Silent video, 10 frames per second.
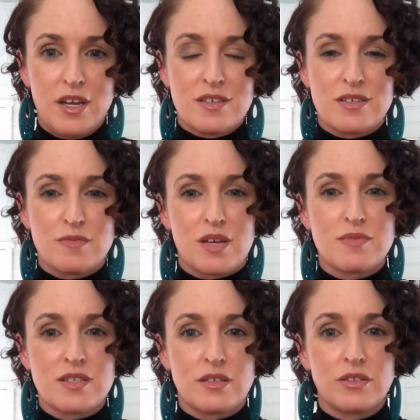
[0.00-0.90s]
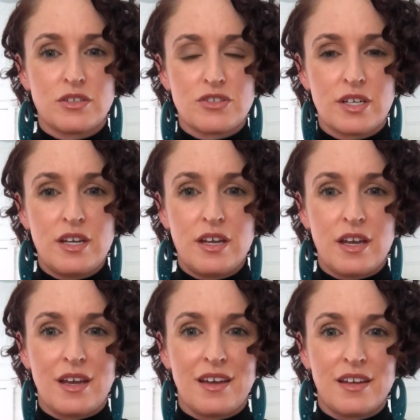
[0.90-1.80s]
Sometimes it's a little tricky
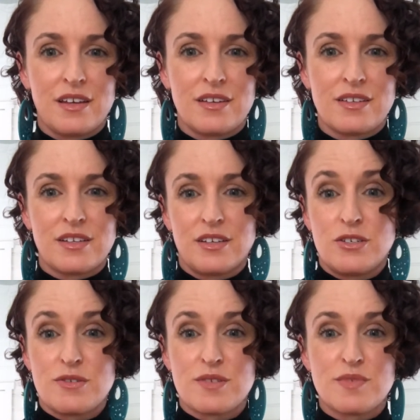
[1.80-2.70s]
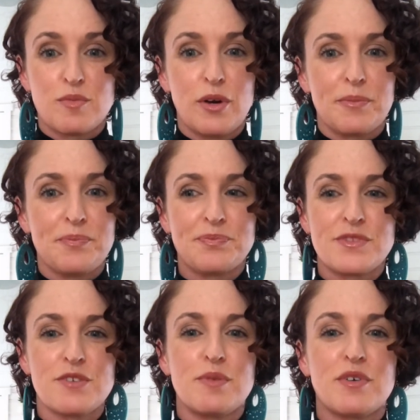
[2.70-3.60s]
and could use some support,
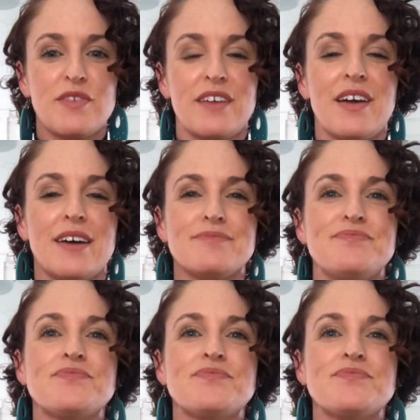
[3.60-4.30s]
so we provide that.